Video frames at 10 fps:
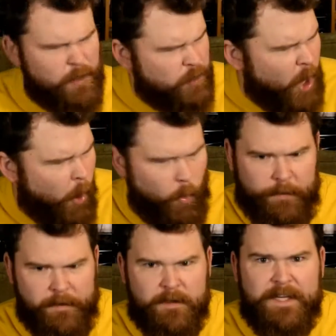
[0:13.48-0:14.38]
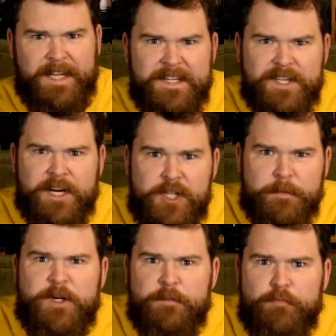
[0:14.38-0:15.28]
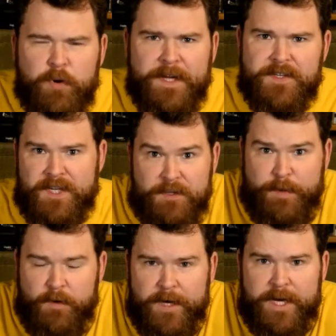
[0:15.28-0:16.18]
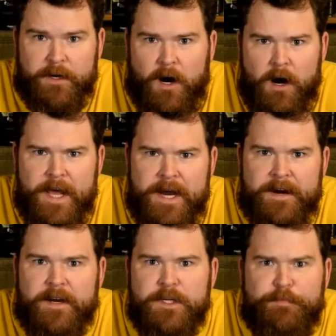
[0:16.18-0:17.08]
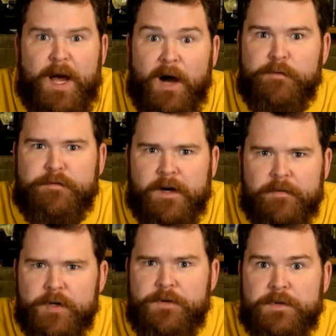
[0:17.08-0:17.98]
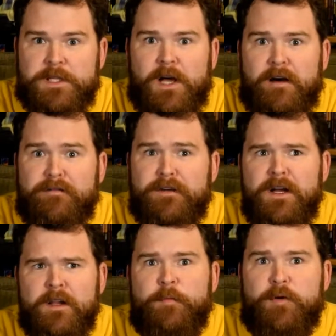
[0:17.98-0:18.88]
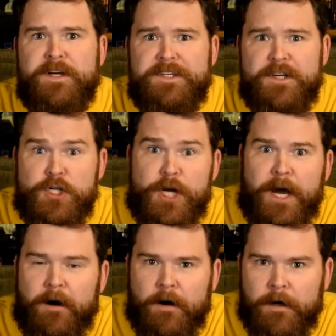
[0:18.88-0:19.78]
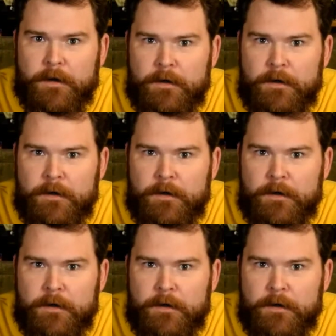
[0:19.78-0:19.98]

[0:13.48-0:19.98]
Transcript: No! He's an Egyptian prince. He's been reincarnated and he's bound forever to his love, the priestess Shara.